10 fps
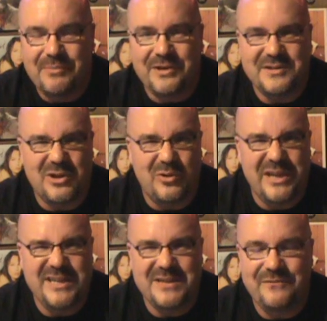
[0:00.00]
but as a
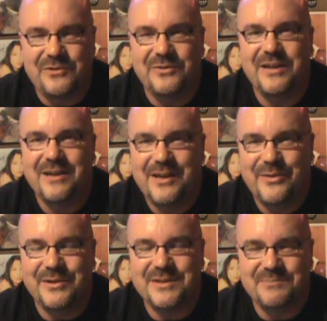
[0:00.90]
cohesive unit,
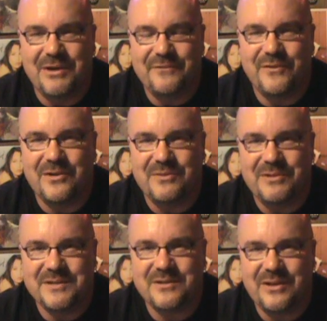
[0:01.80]
this is by far the
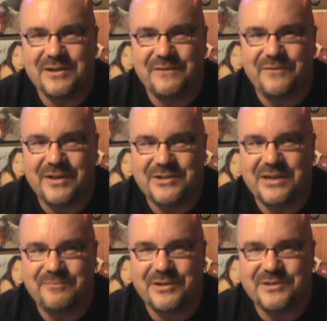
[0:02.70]
best collective that
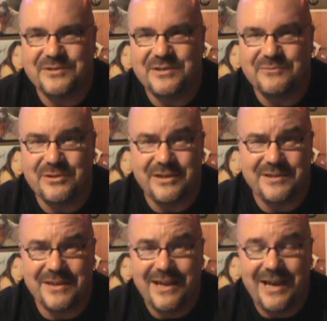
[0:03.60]
Jab Pictures has
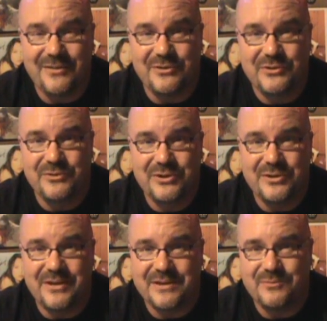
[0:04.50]
released, and they're doing
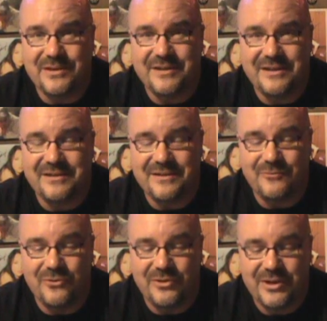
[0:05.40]
good things within the
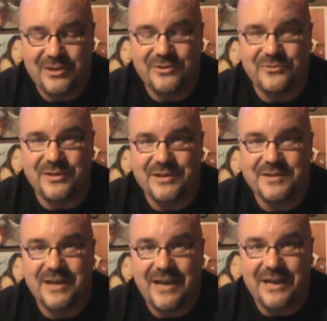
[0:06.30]
indie world doing
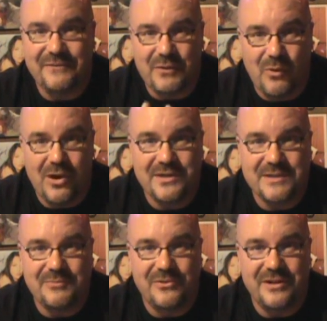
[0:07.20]
this. And if you want to
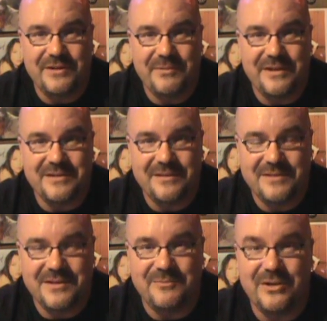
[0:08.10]
support independent
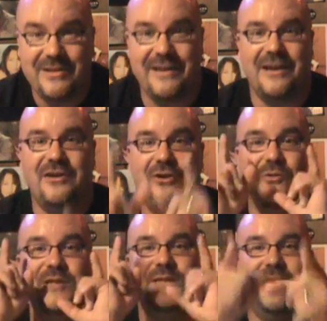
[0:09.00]
cinema, like I
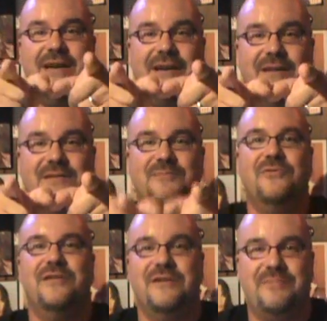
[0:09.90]
always say,
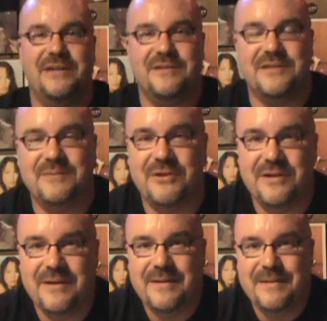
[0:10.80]
support independent cinema,